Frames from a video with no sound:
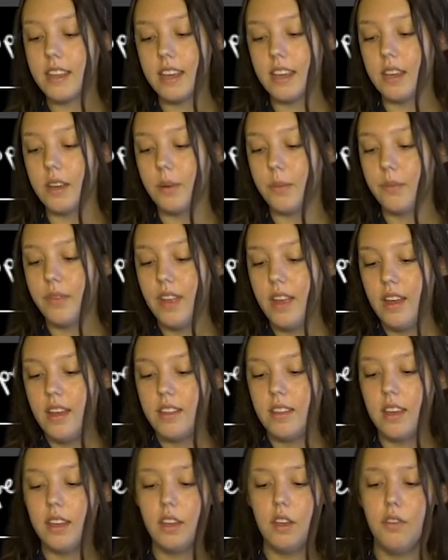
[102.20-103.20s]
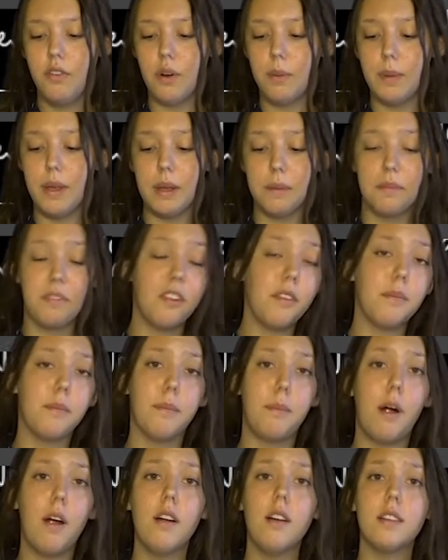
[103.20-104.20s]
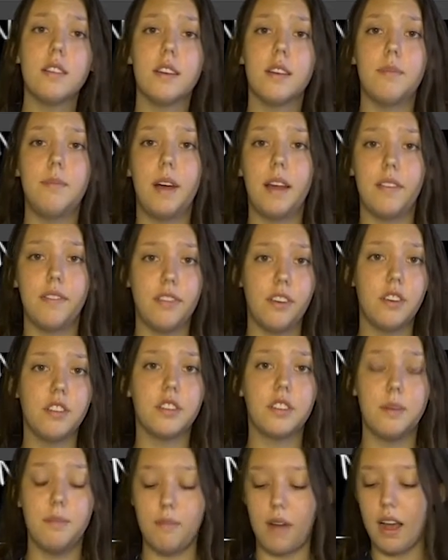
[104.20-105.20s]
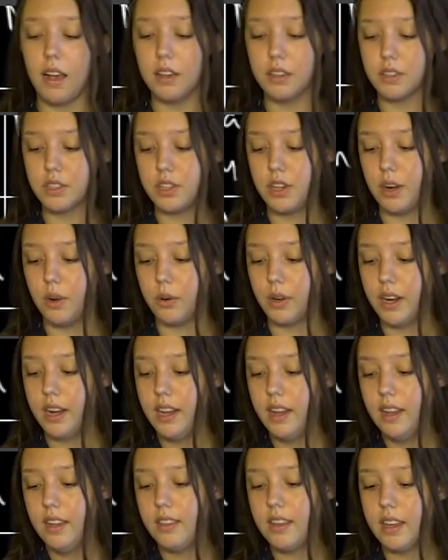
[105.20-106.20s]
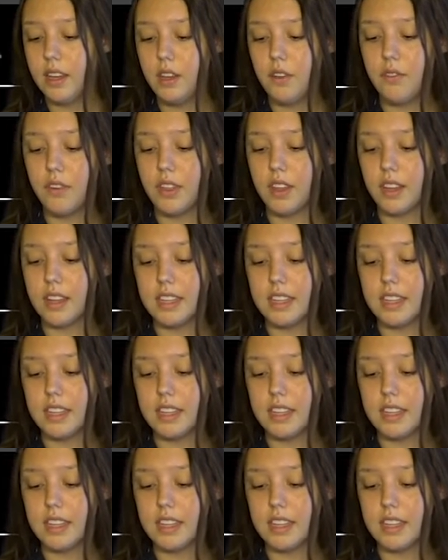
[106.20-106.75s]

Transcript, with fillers: thank you. Thank you for being part of my first milestone. Thank you for the